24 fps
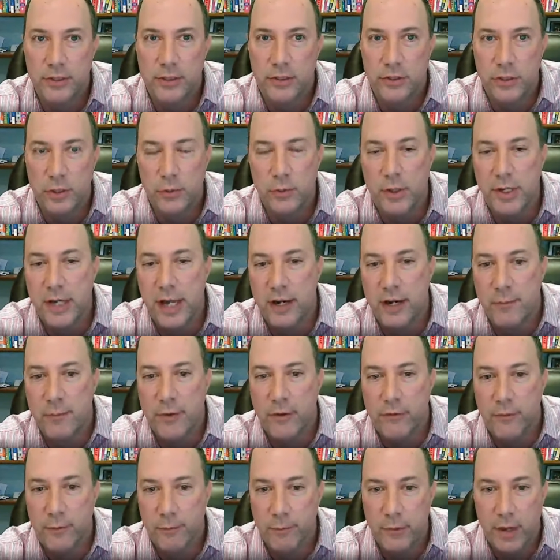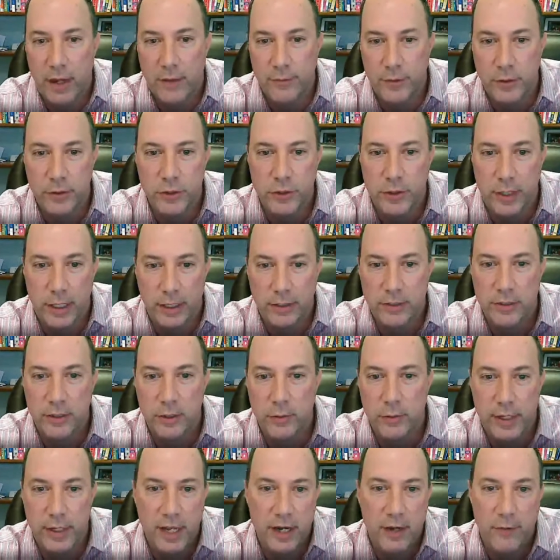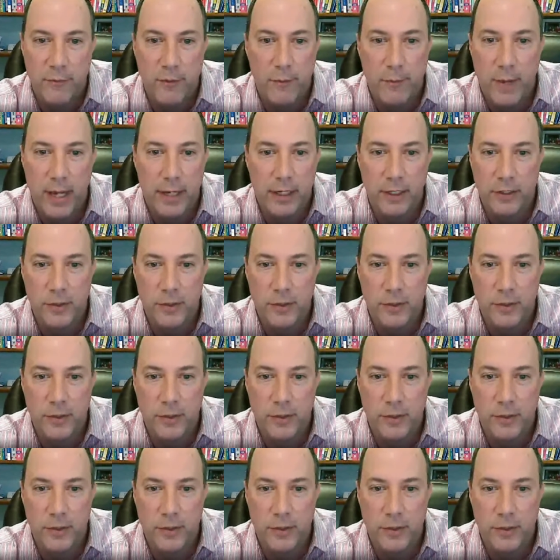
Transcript: Because you run out of your tricks. You run out of a bag of